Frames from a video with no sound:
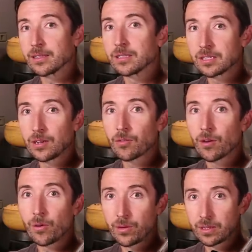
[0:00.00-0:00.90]
the
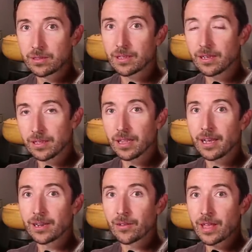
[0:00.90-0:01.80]
zero uh,
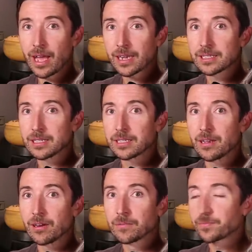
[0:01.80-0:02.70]
line on the axis
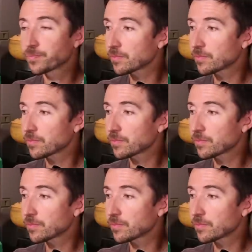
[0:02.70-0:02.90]
here.